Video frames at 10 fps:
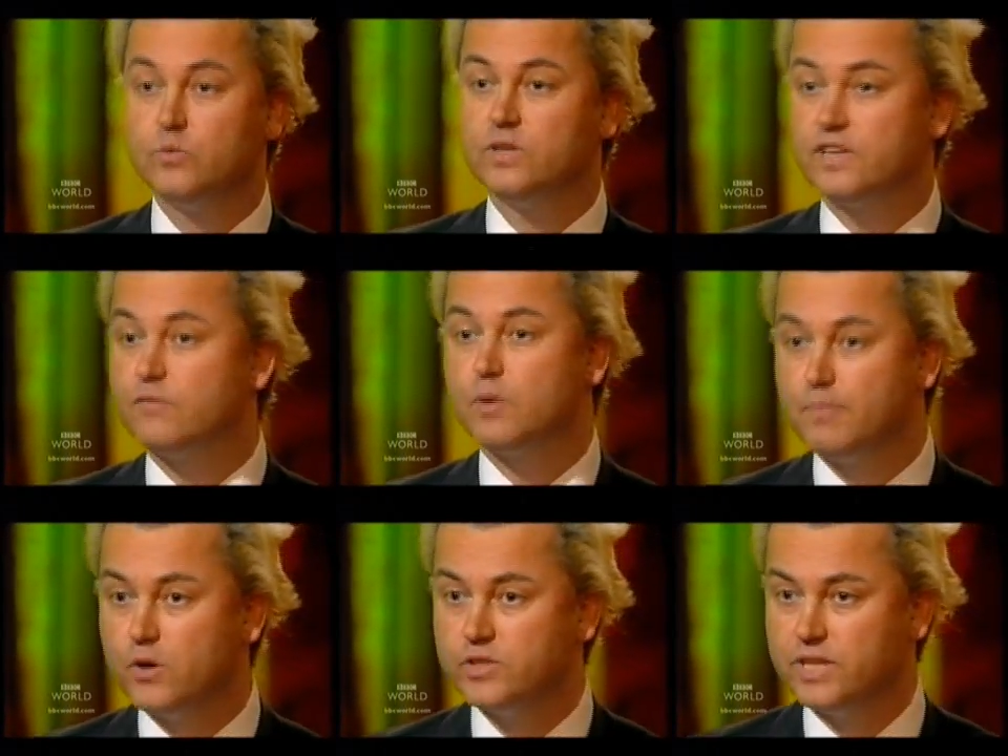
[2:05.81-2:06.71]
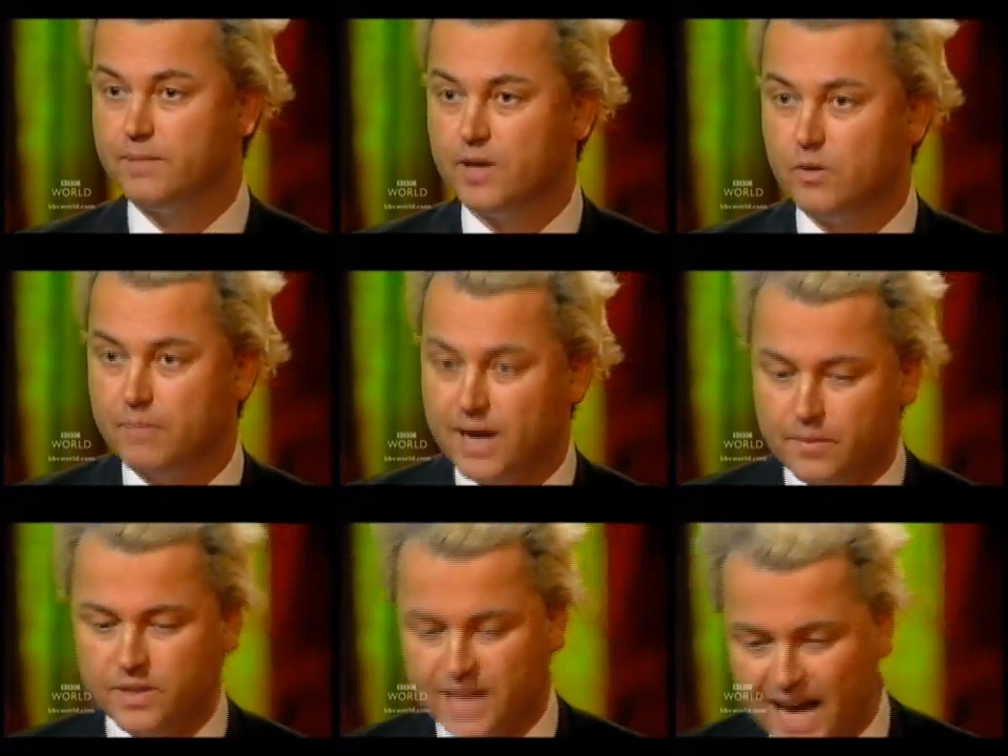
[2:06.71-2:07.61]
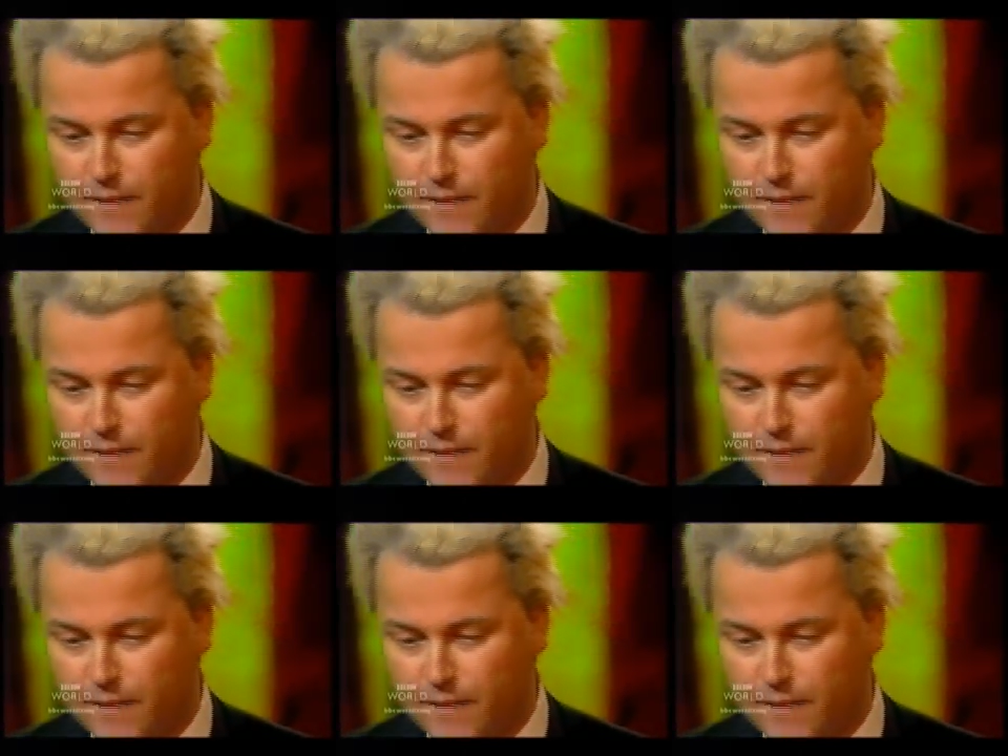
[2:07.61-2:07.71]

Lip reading: I wouldn't have proposed it in my own parliament.